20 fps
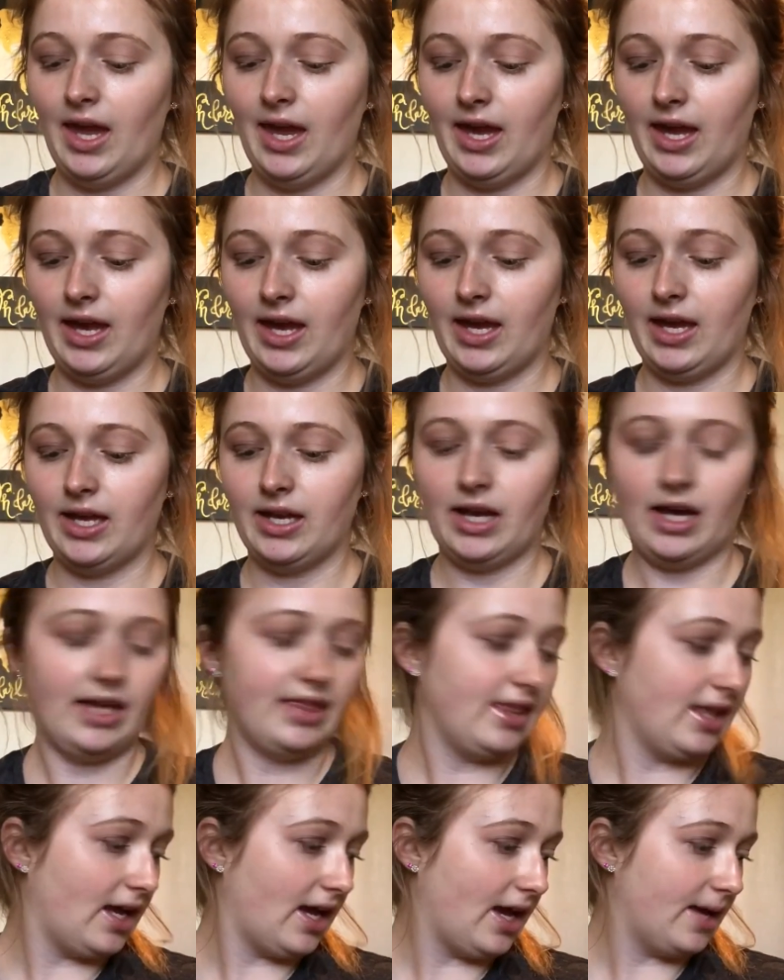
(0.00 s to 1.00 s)
and
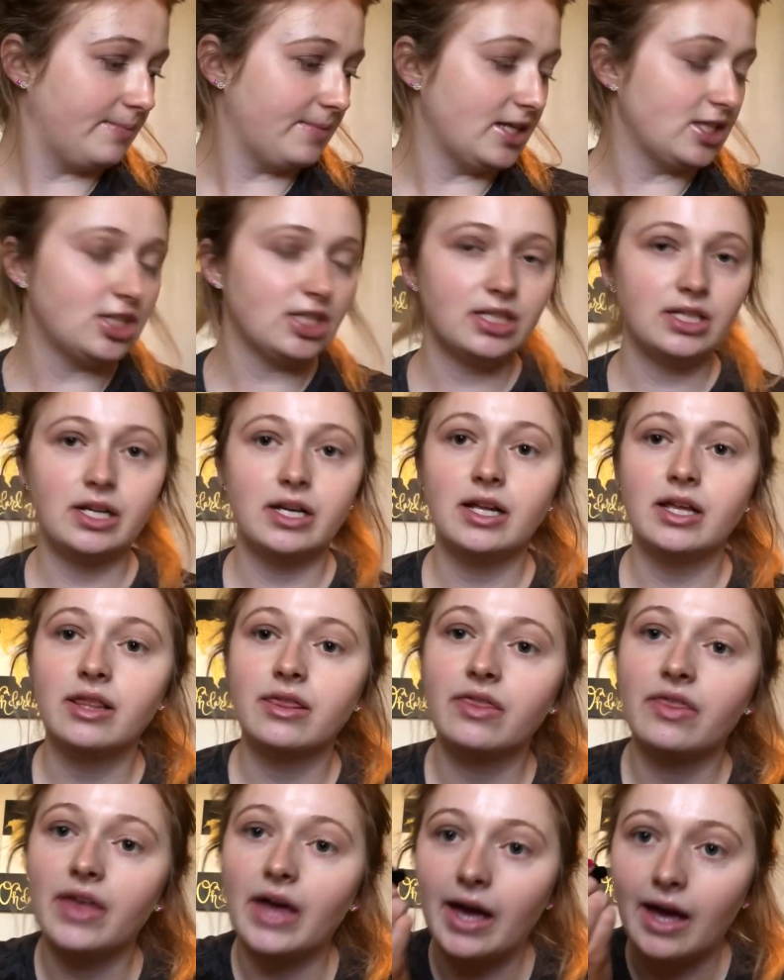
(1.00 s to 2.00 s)
I mentioned in
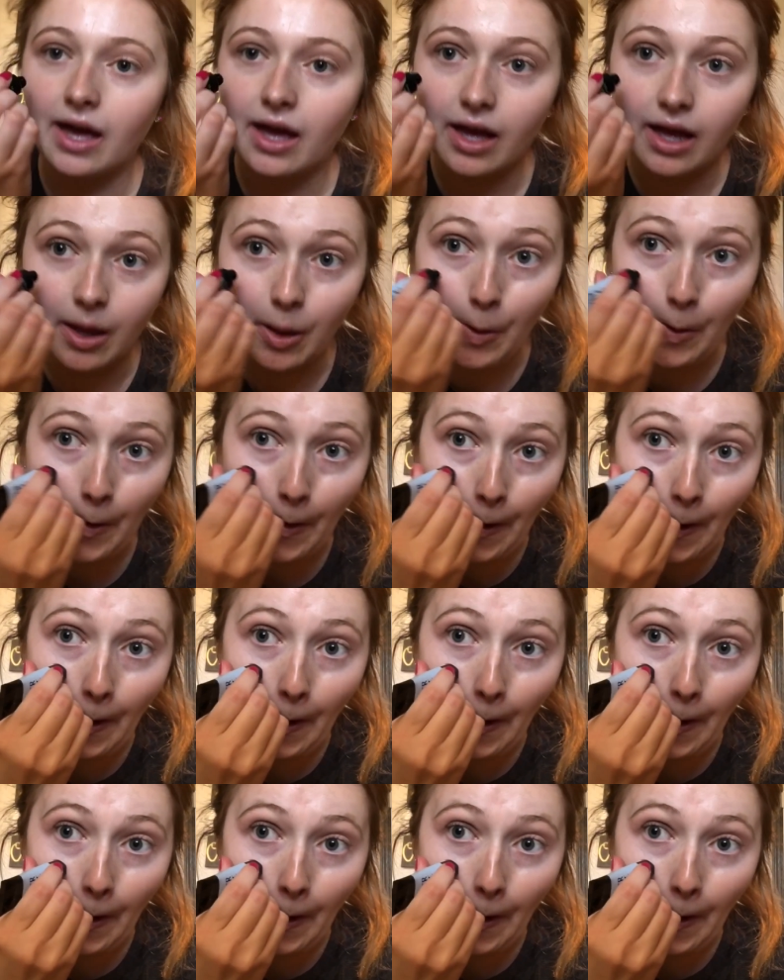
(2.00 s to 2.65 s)
it that